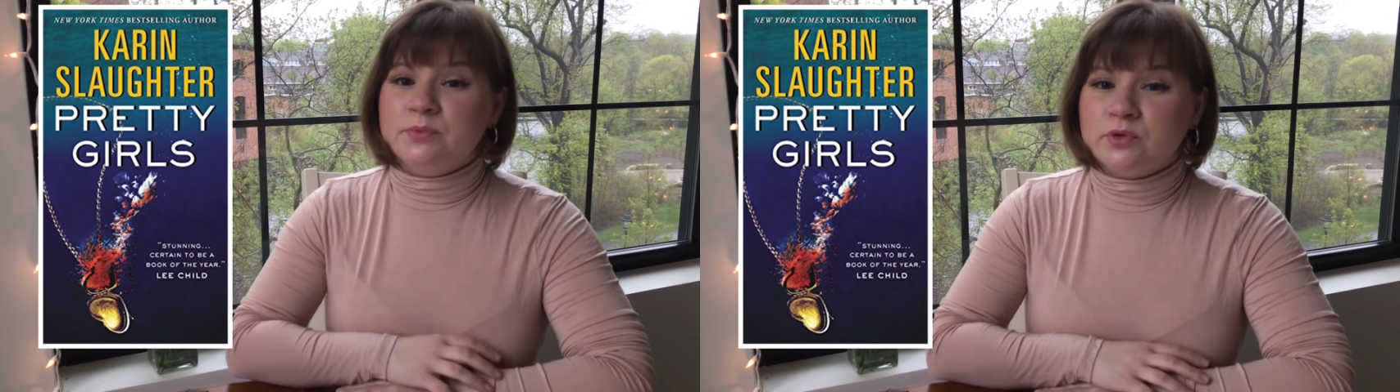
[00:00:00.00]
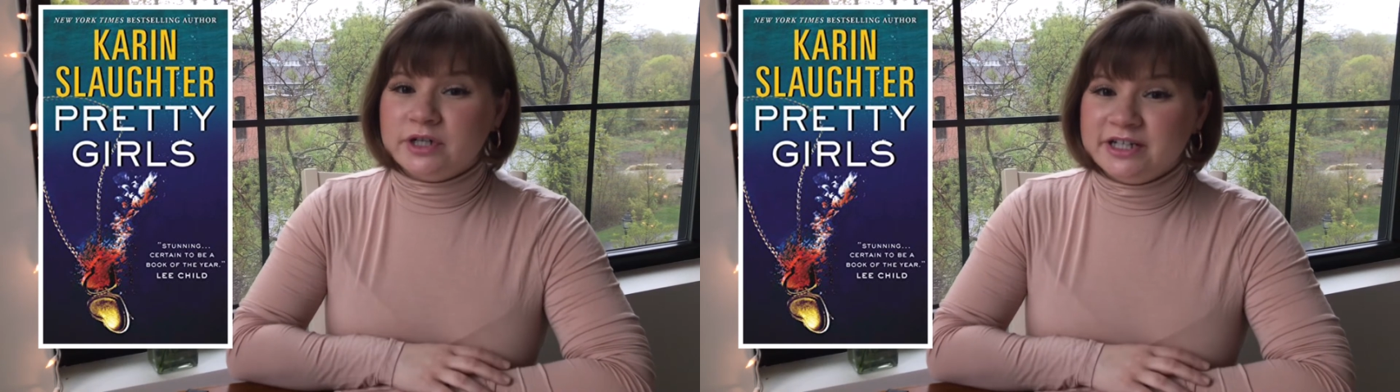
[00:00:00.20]

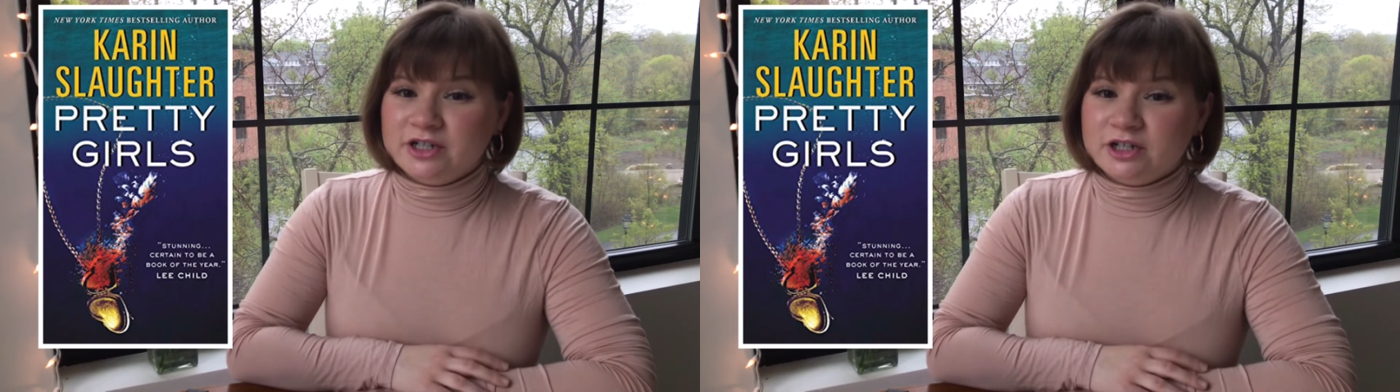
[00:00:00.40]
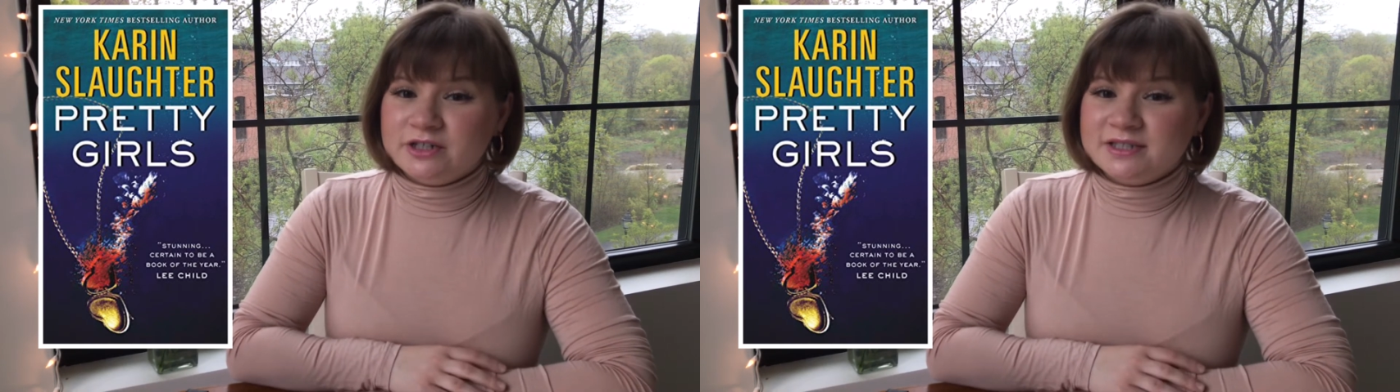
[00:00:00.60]
Pretty
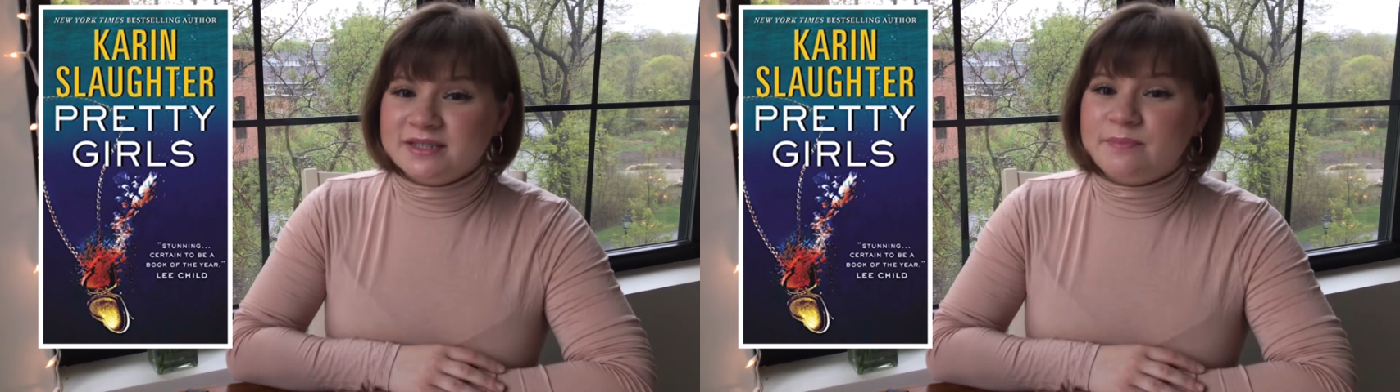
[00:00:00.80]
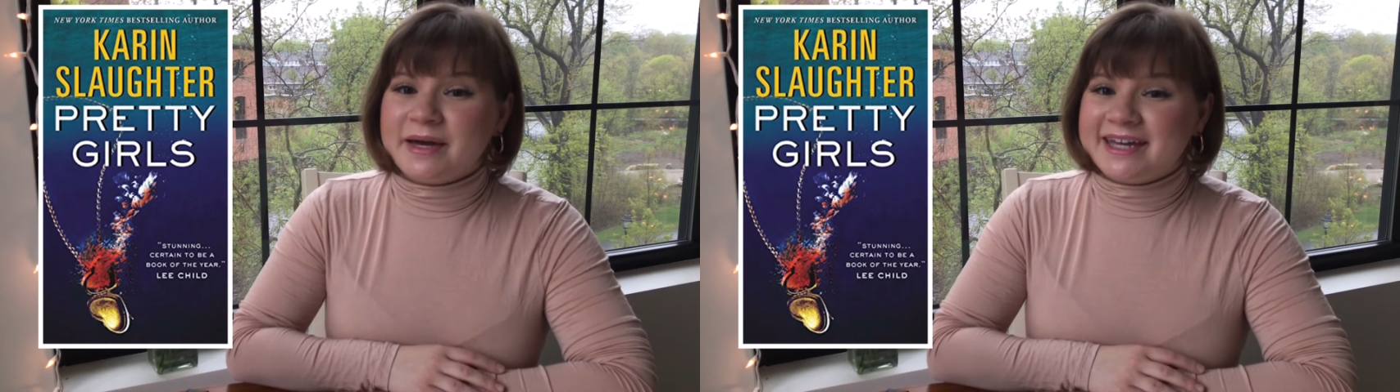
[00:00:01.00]
Girls
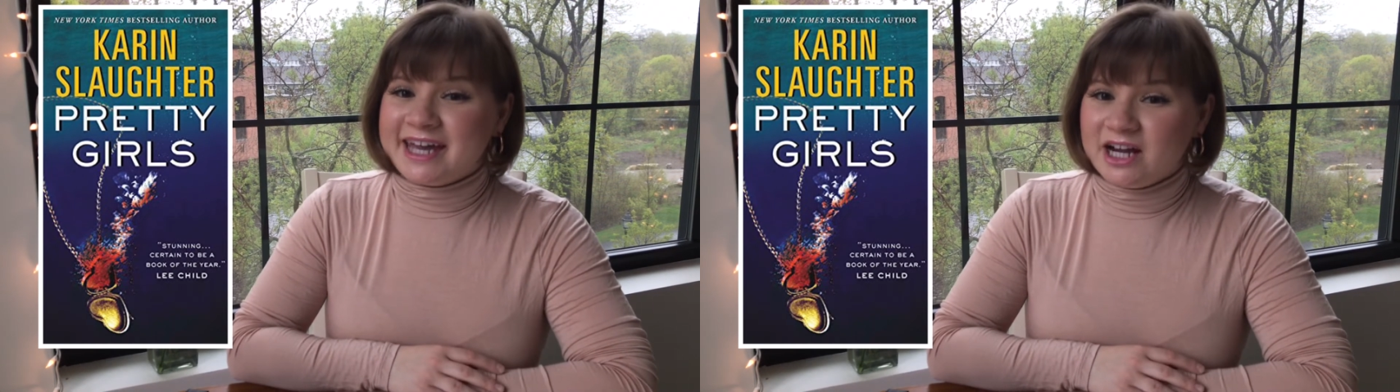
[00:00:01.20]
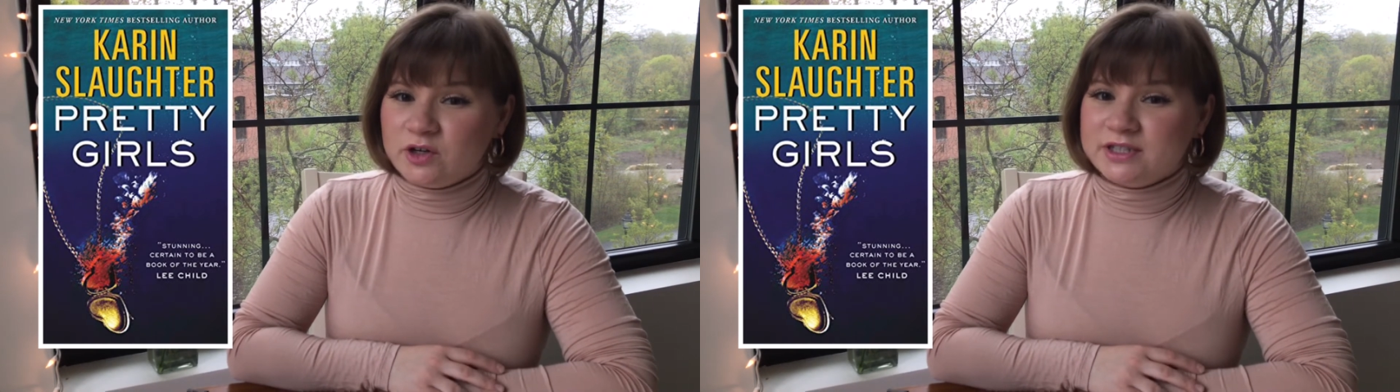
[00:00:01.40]
by
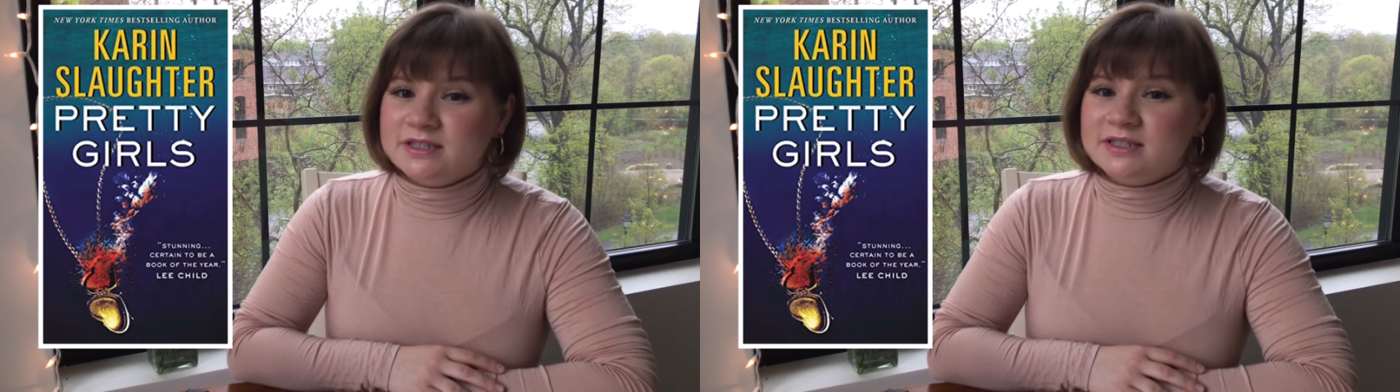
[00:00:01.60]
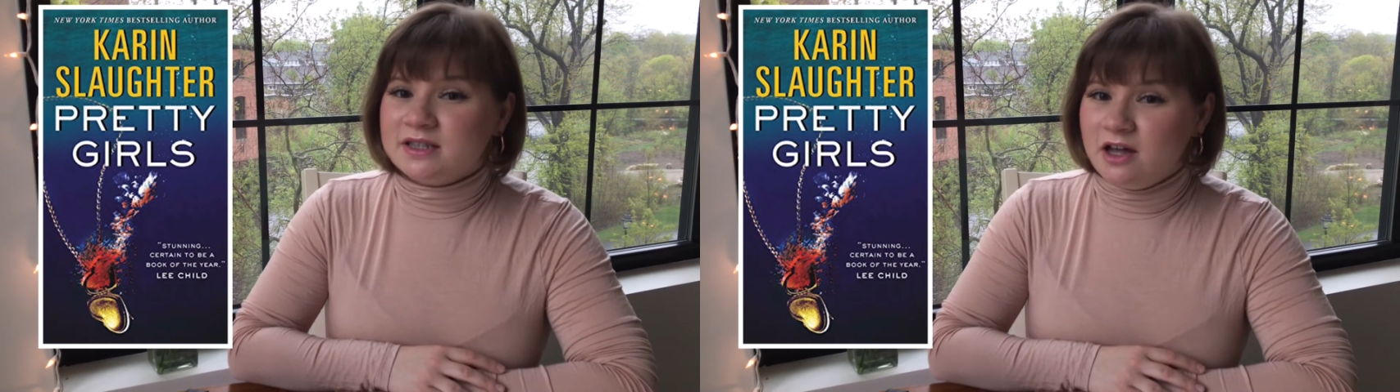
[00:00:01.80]
Karen
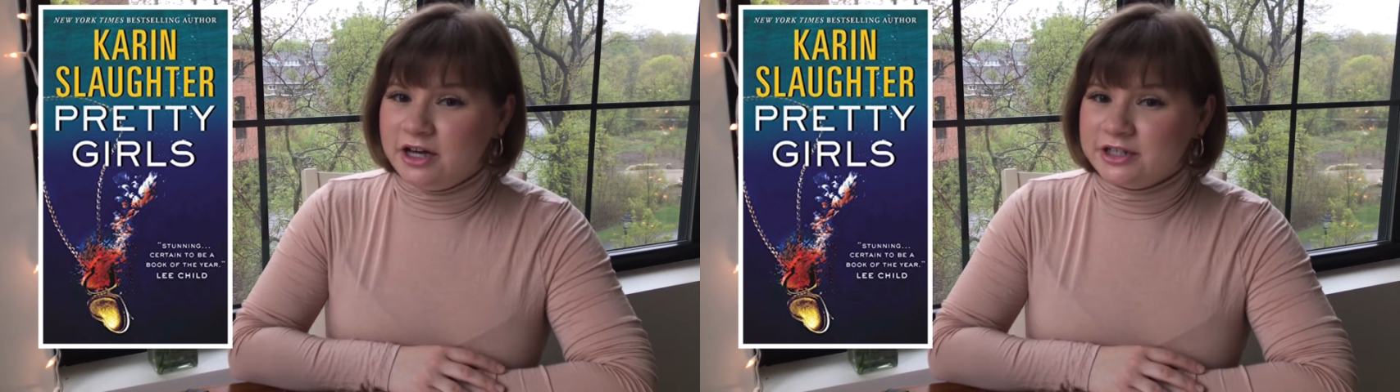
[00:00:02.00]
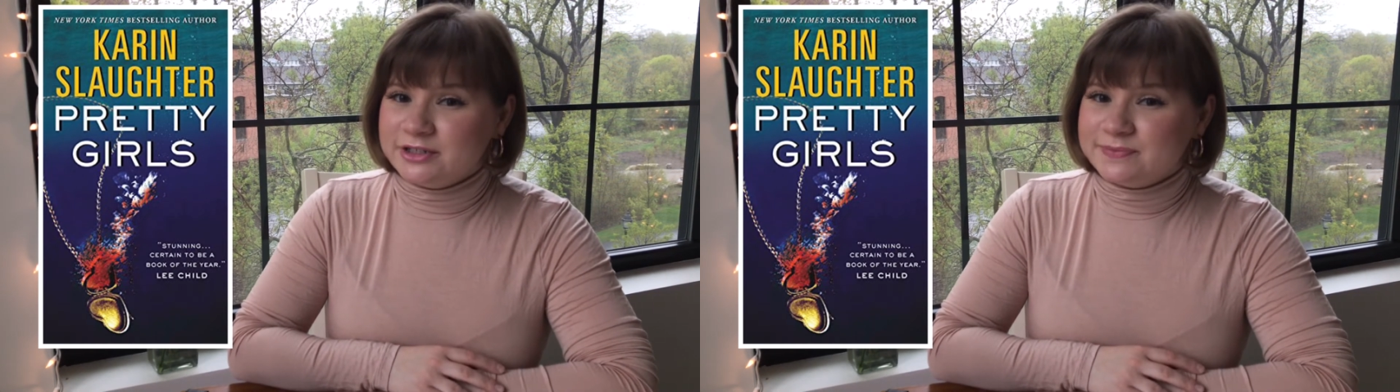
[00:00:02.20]
Slaughter.